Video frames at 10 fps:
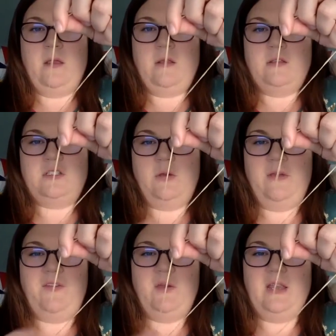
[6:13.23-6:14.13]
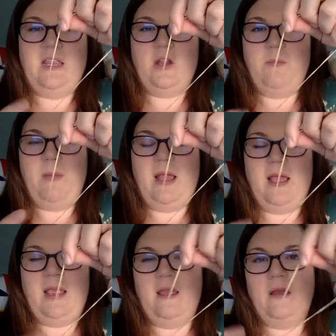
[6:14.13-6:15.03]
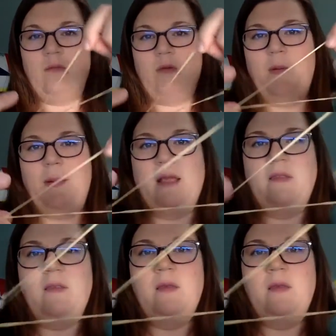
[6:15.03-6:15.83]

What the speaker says: So if you can hear my rubber bands,